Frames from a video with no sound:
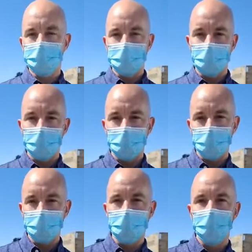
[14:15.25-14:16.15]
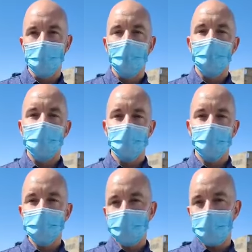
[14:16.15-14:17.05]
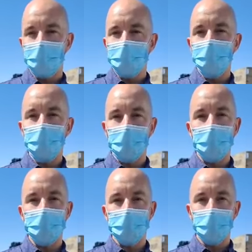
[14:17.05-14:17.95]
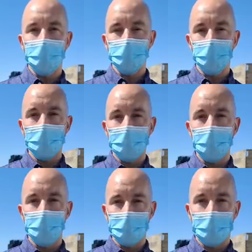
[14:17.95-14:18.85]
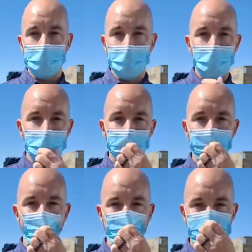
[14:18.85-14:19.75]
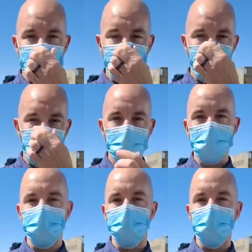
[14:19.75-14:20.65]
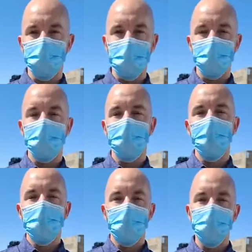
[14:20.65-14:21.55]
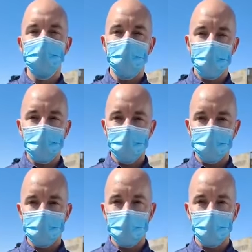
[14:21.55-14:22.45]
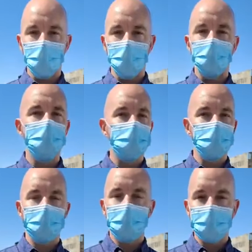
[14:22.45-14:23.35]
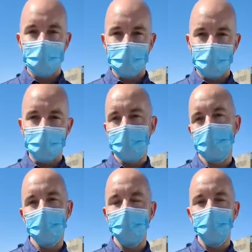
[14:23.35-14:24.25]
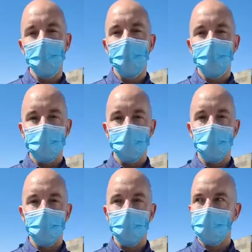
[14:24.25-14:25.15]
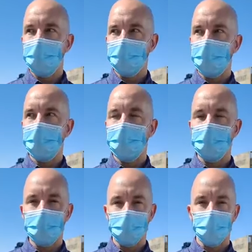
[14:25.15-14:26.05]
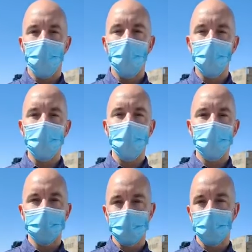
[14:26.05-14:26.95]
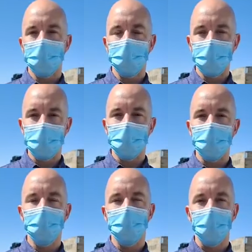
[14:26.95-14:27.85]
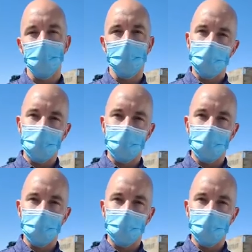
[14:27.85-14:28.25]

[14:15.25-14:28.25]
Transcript: cereals, shelf-stable food items, which really are lacking for us here at the food bank. Those are the items that we're highly in need of to be able to provide a quality, solid meal for